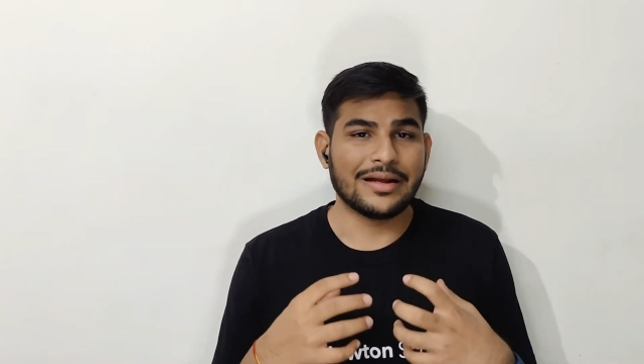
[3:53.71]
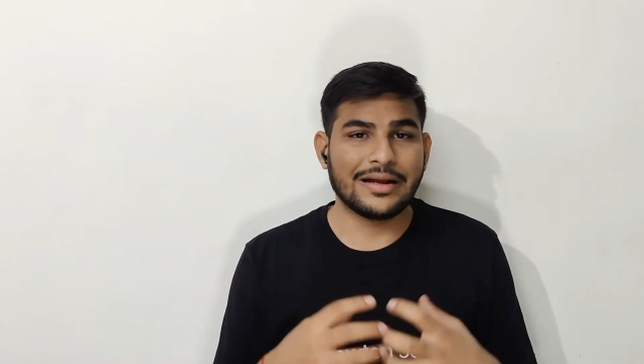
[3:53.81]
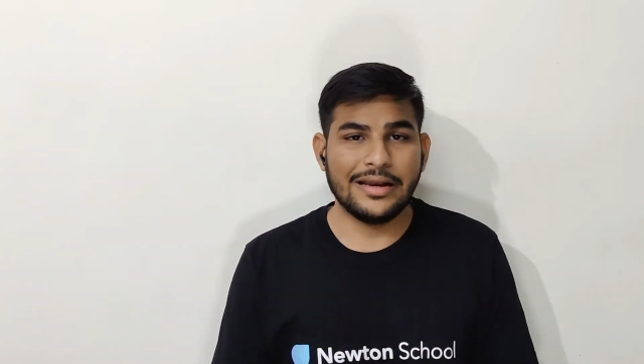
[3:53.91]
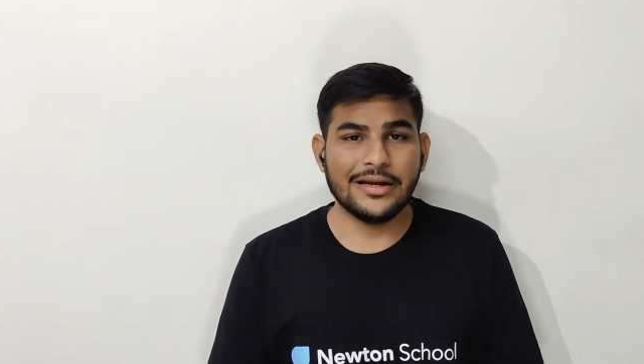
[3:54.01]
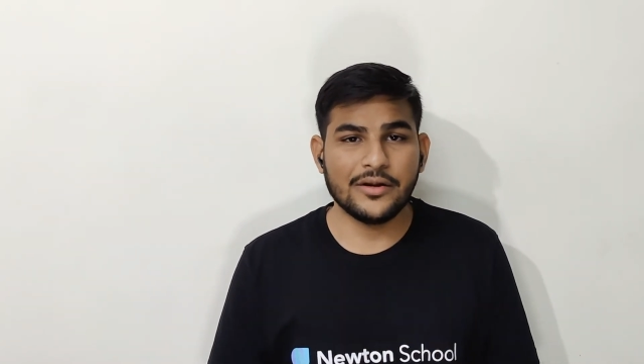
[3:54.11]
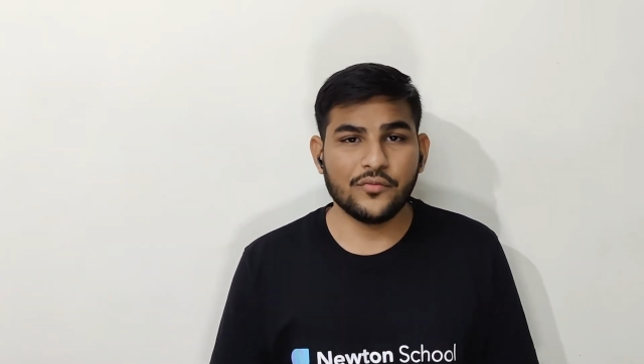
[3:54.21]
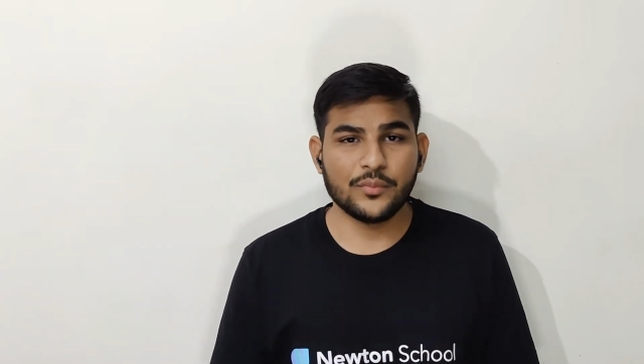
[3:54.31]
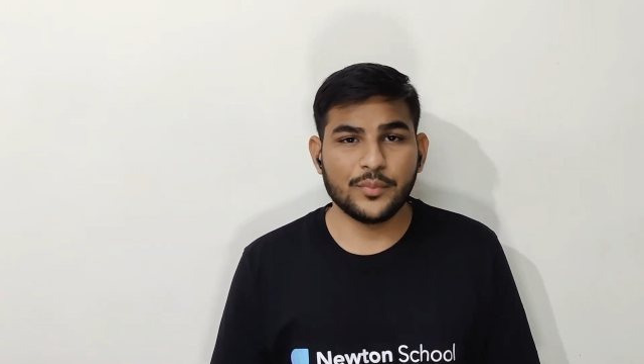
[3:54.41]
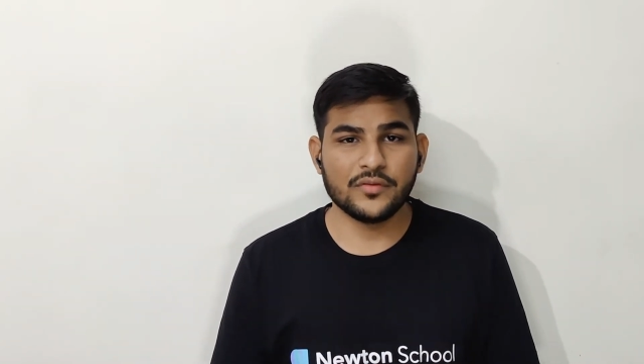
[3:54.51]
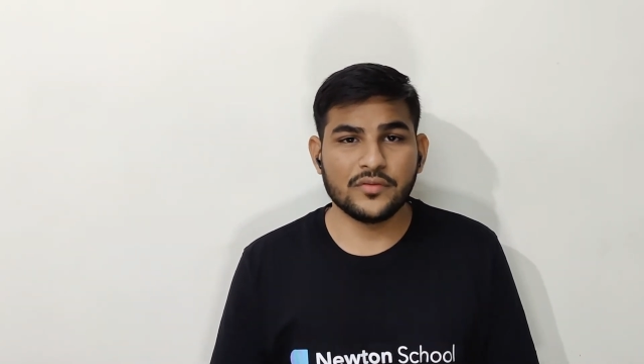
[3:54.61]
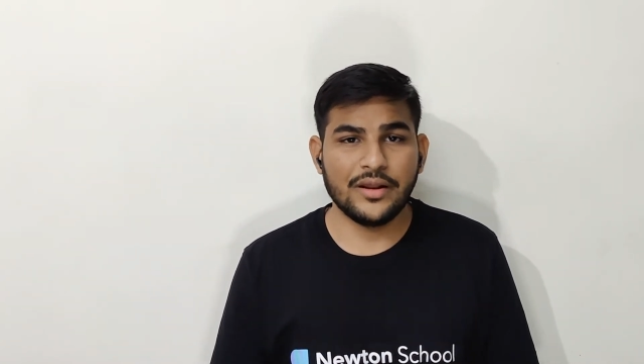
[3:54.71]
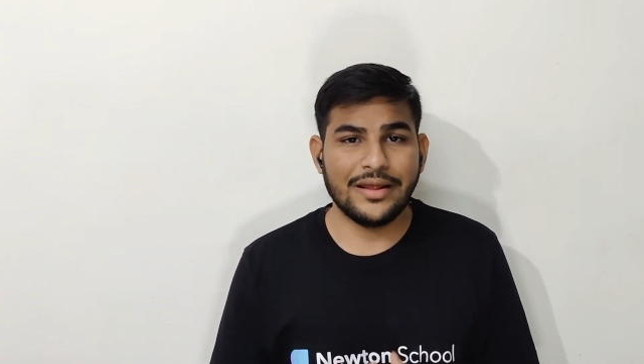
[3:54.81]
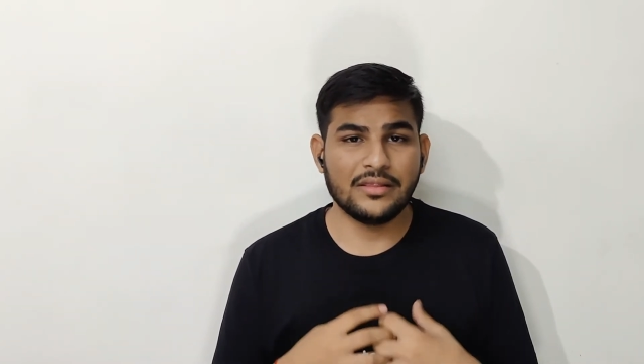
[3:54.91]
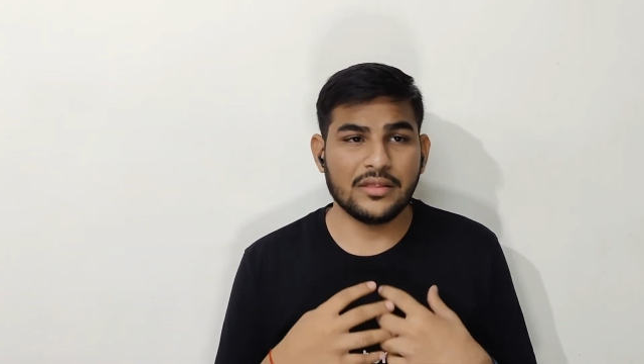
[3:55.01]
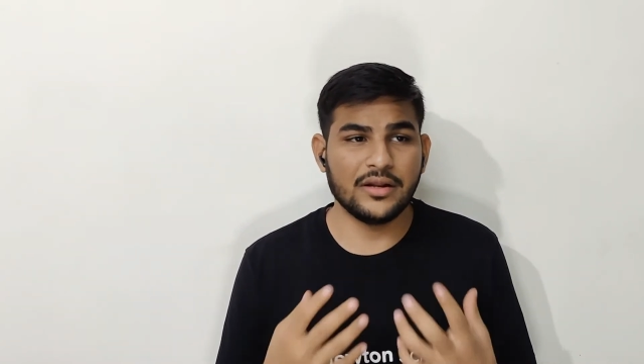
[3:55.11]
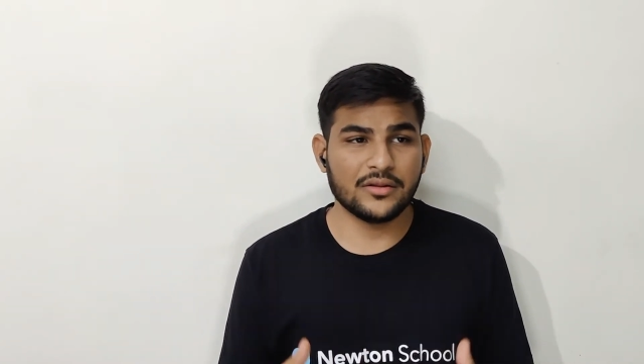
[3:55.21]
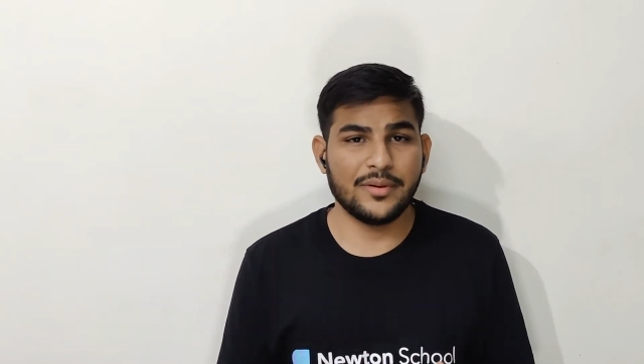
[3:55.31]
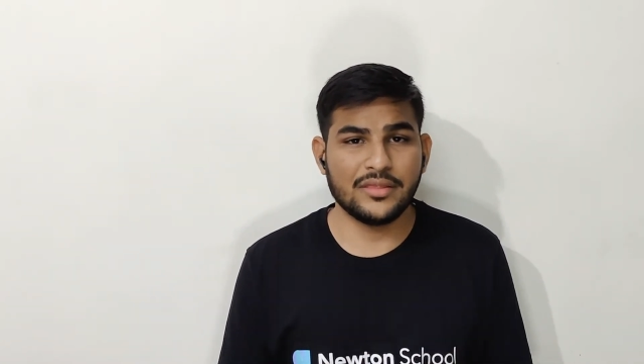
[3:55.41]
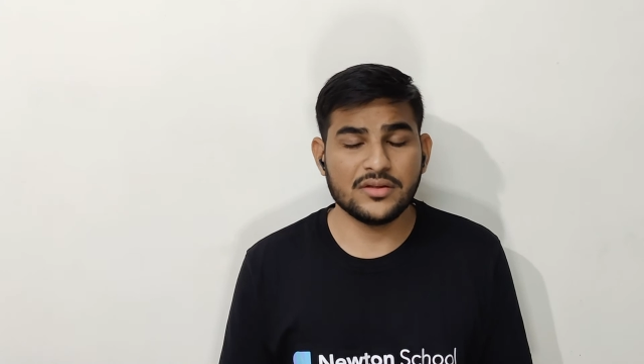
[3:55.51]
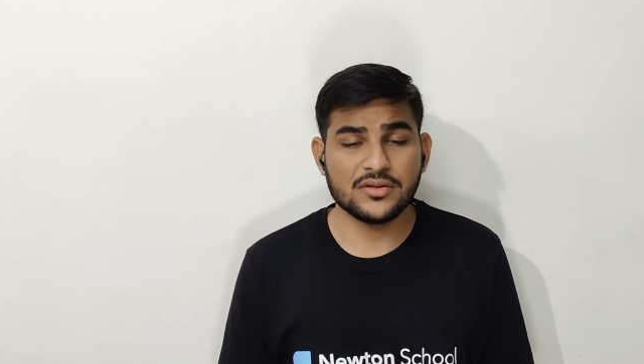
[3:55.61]
connecting with the person and sending the
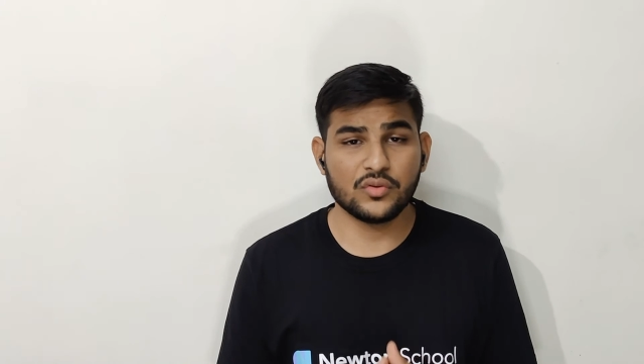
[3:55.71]
message.